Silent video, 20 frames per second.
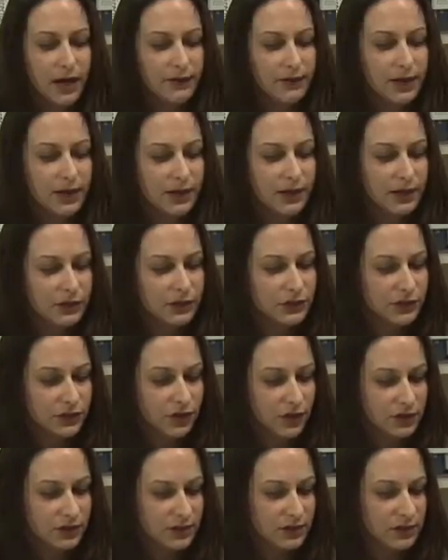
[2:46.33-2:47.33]
And that
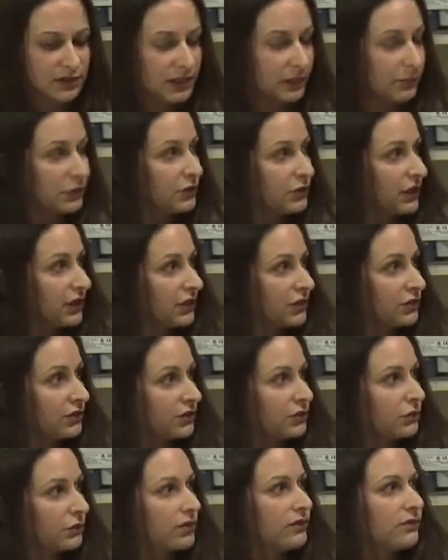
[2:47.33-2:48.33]
actually causes
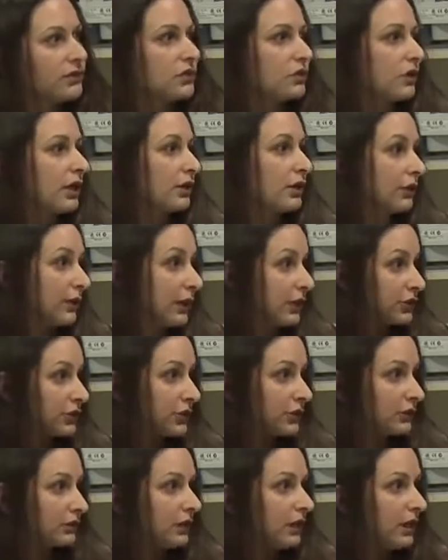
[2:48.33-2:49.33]
amputations or even
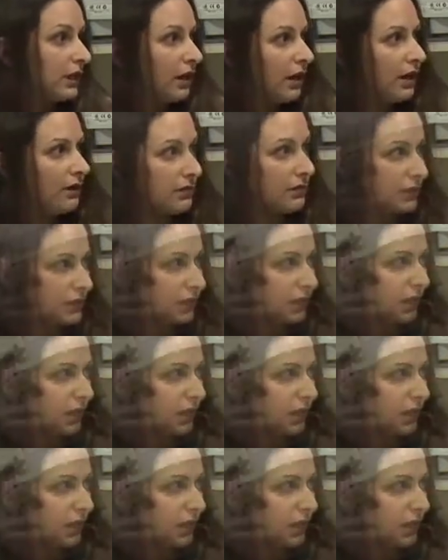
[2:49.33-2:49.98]
strangulation on these